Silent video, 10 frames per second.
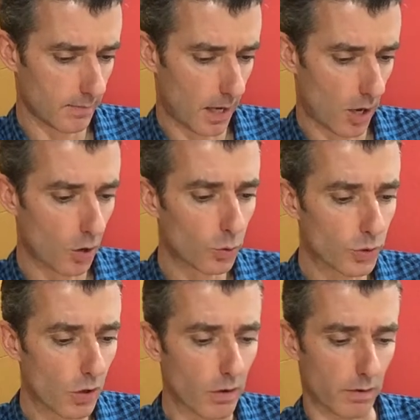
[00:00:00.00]

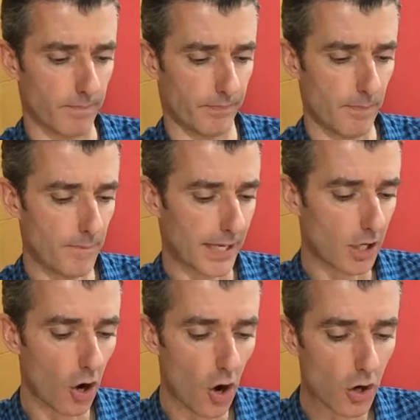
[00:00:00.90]
hold on,
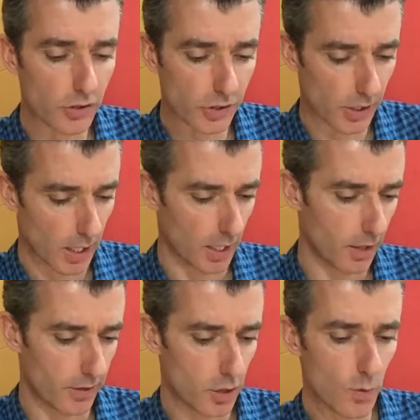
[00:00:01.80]
because
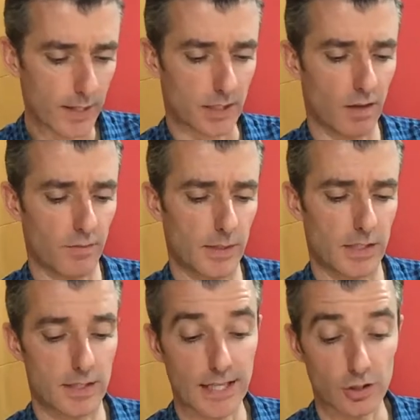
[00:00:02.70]
the US
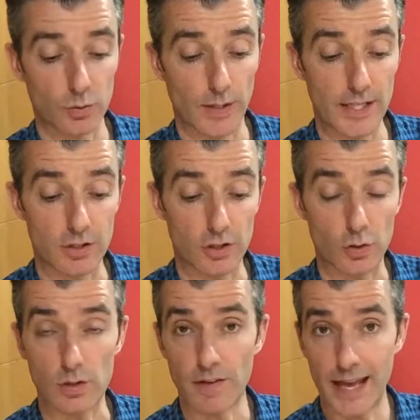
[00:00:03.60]
government's National
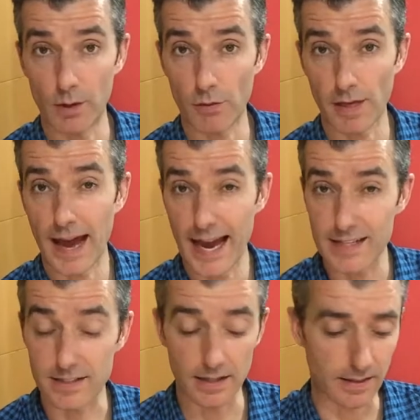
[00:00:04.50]
Institute of Health
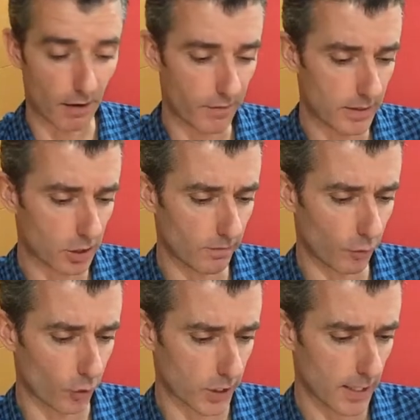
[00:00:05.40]
has a definition
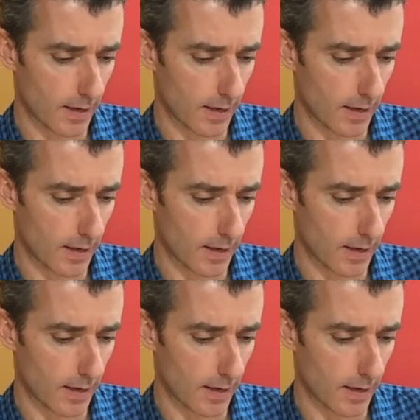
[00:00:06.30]
for us.